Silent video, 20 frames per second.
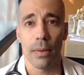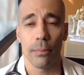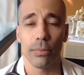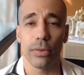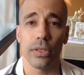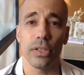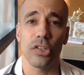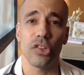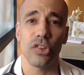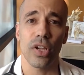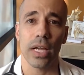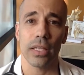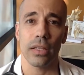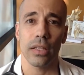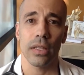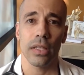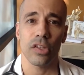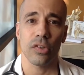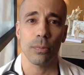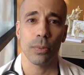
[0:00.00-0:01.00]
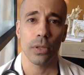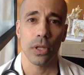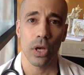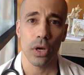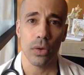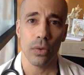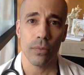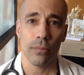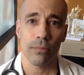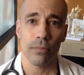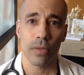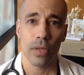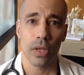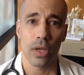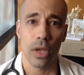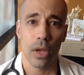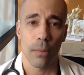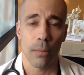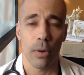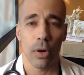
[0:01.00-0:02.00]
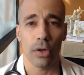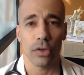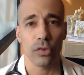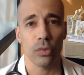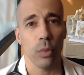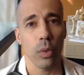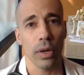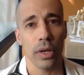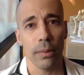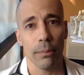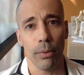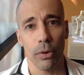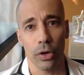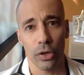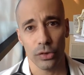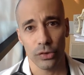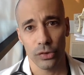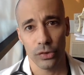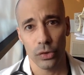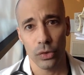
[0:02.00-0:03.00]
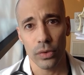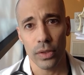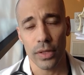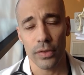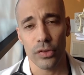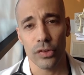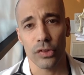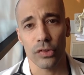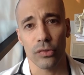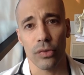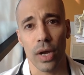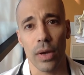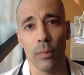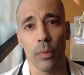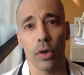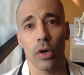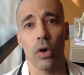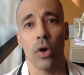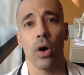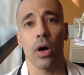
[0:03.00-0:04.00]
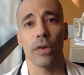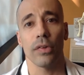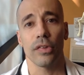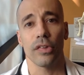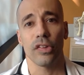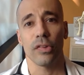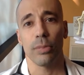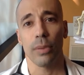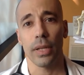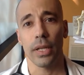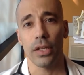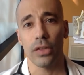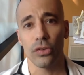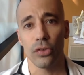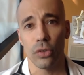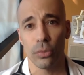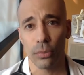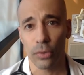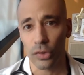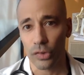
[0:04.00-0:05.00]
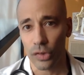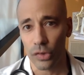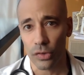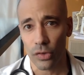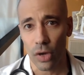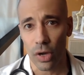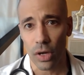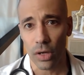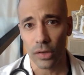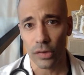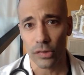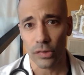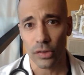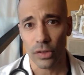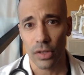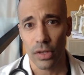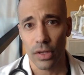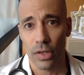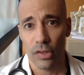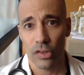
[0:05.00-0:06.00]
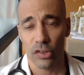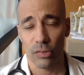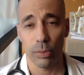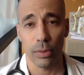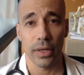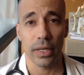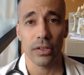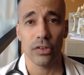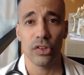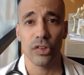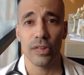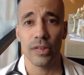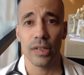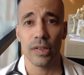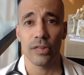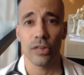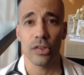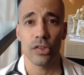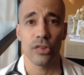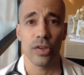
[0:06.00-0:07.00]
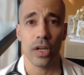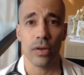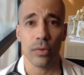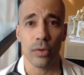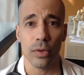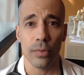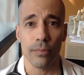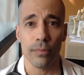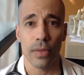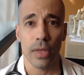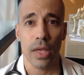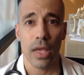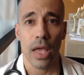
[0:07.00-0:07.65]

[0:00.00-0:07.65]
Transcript: Please check the links below. Parts one and Part two to describe what causes splenic tumors in dogs, splenic disease in general,